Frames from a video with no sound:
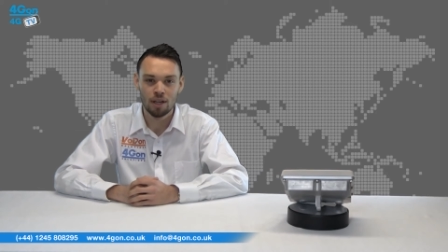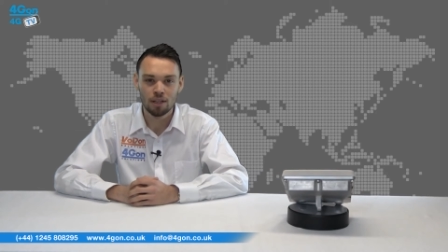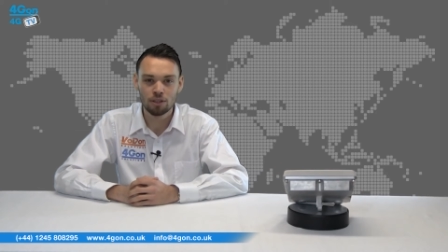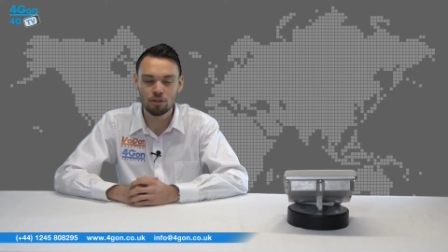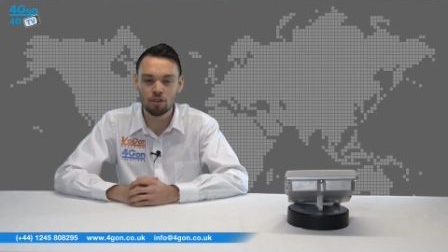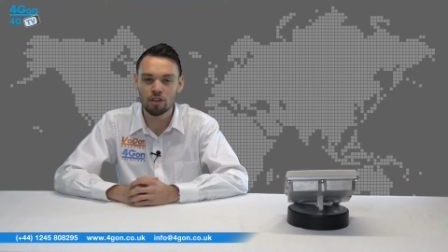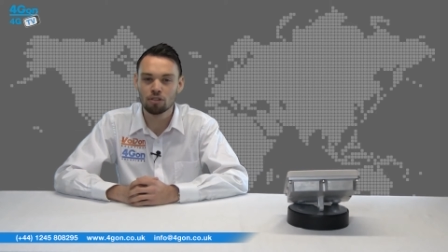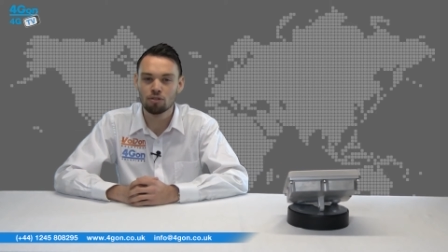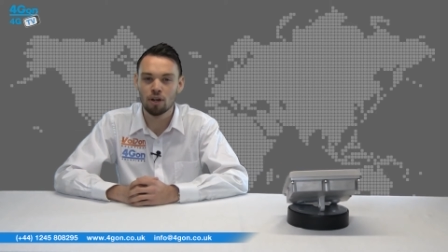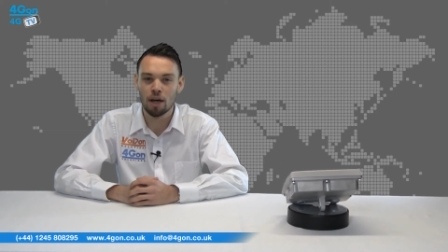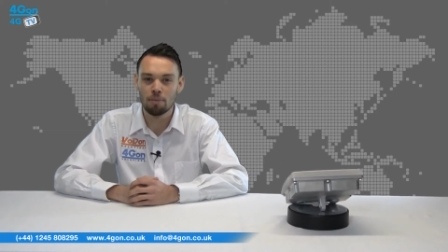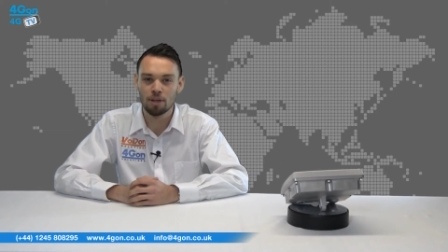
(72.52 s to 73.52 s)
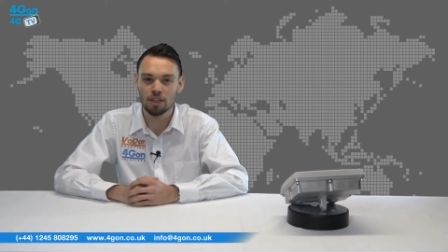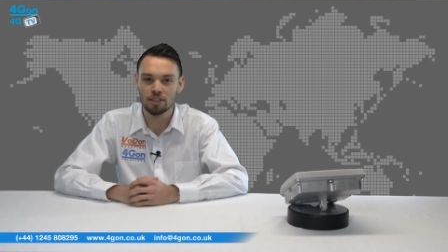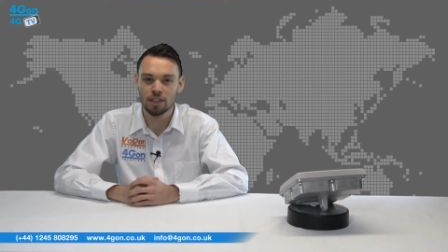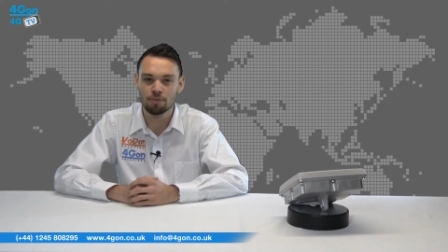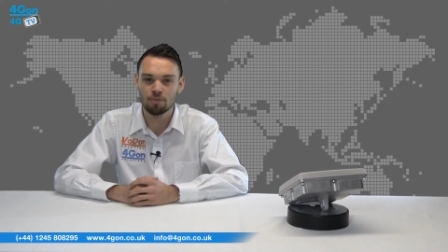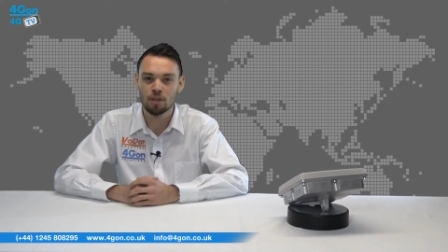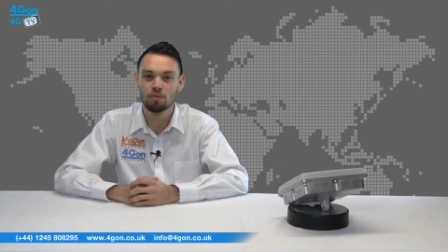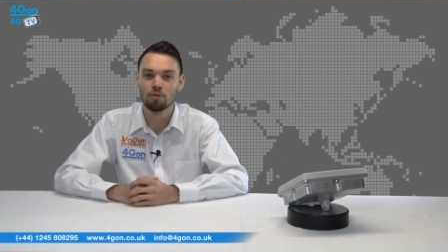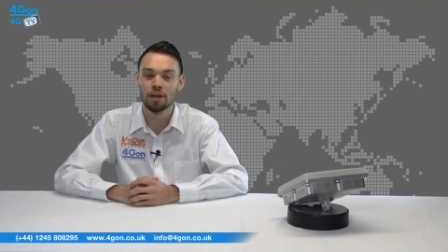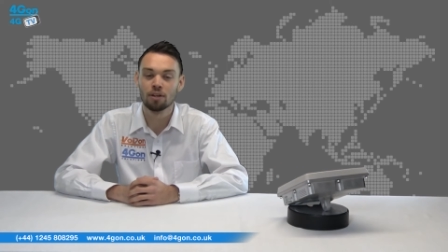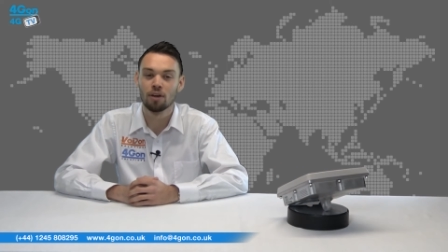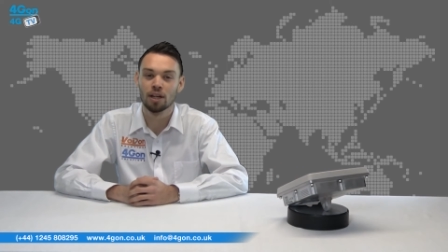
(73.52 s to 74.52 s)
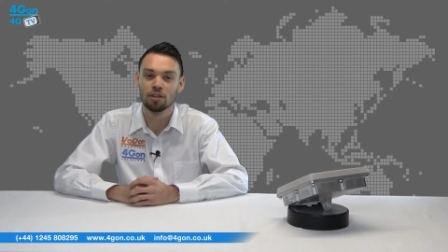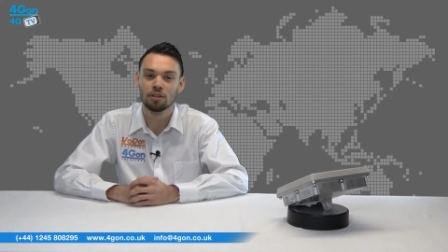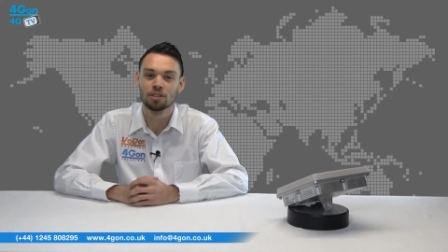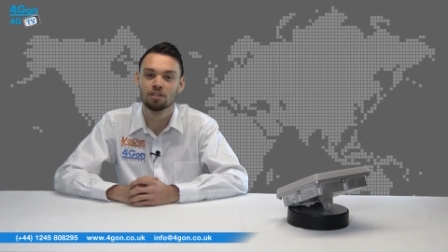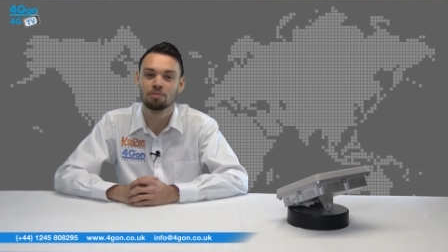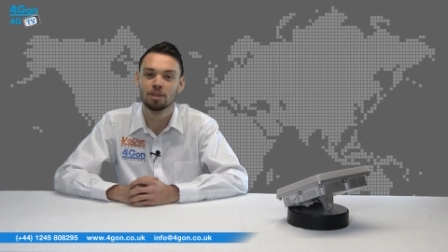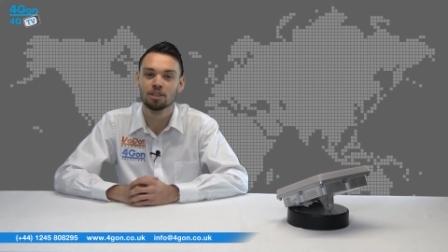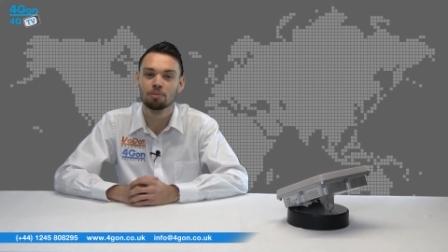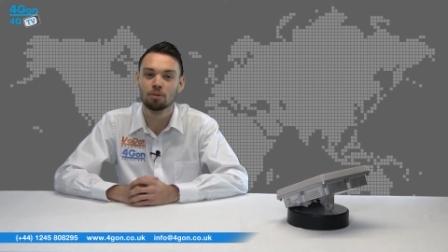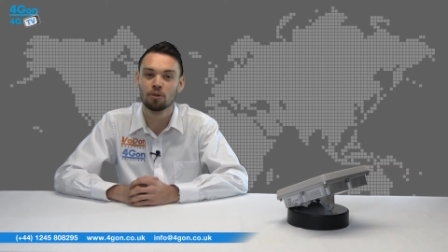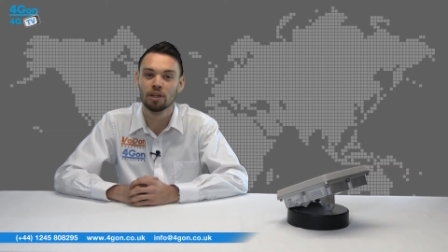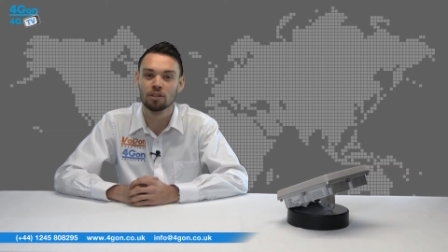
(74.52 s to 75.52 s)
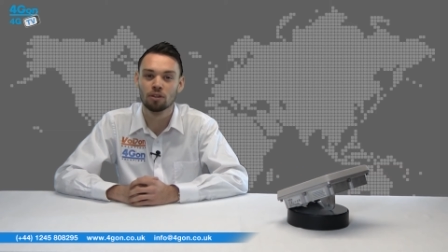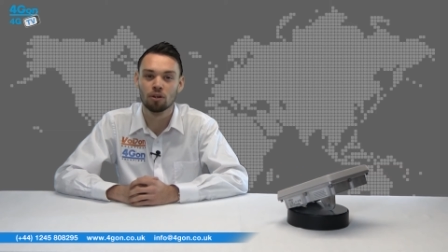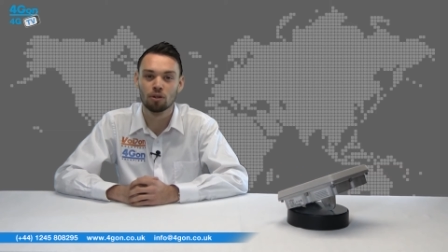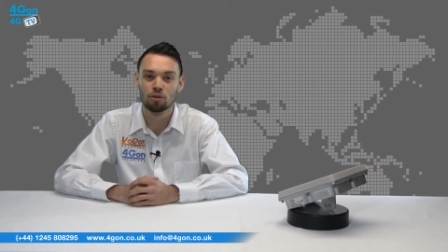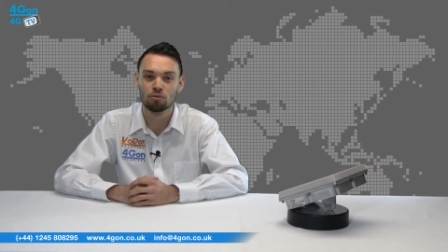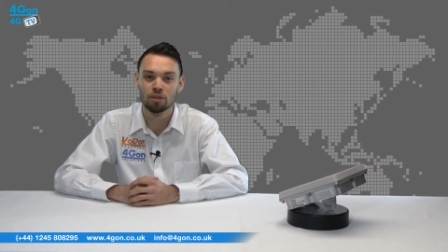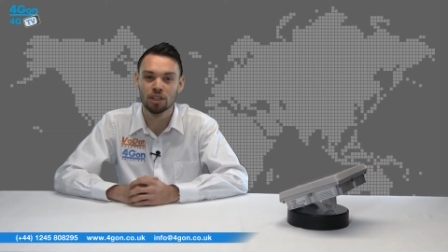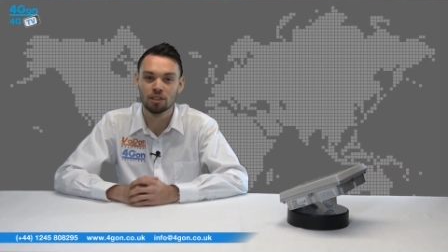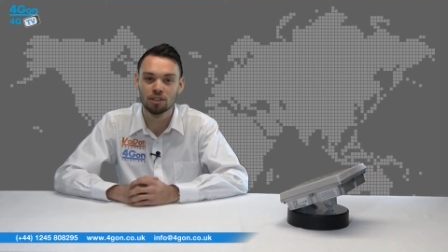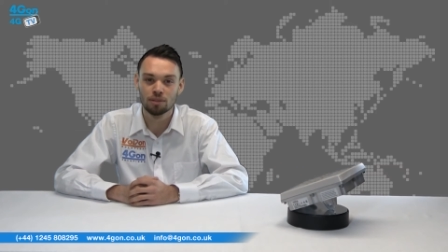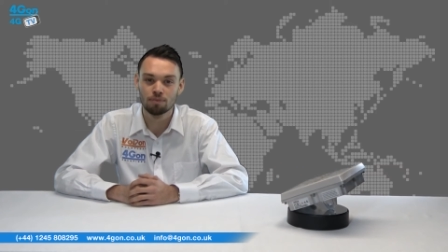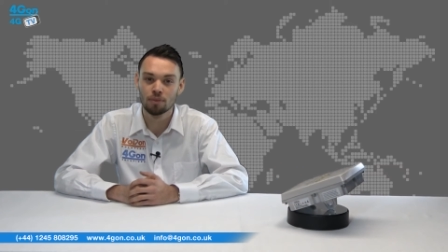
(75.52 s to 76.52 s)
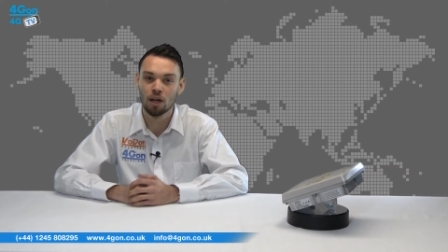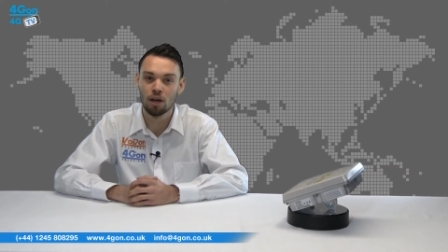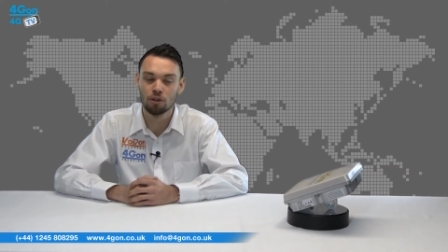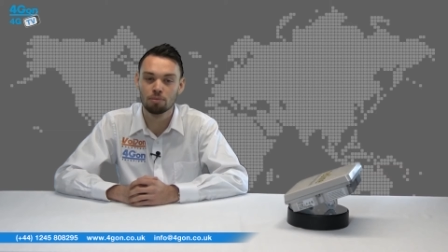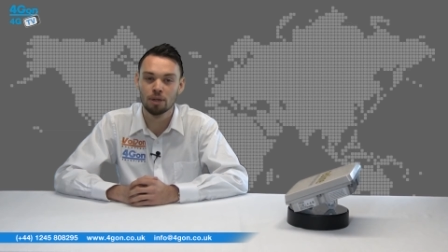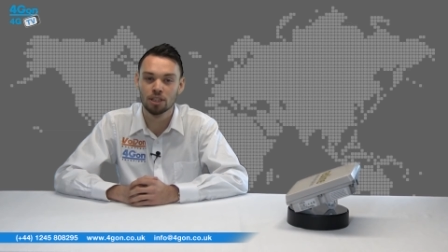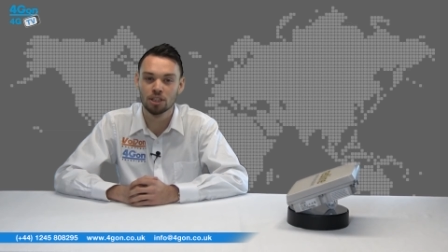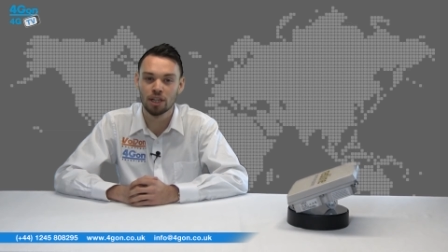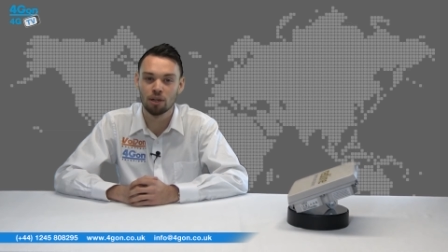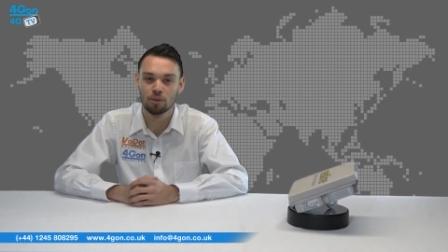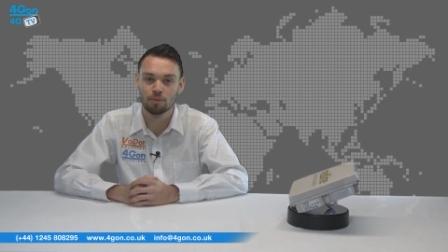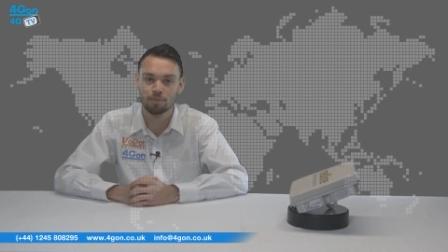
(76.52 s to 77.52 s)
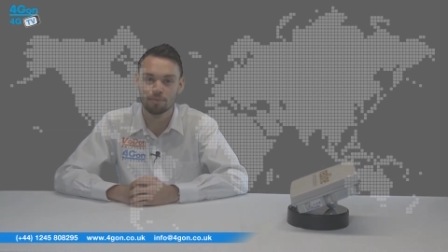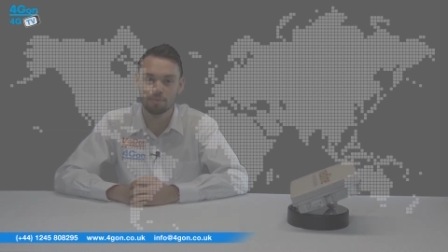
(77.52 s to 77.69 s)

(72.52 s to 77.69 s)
Due to this reliability, Redline units have been deployed on oil rigs owned by Shell.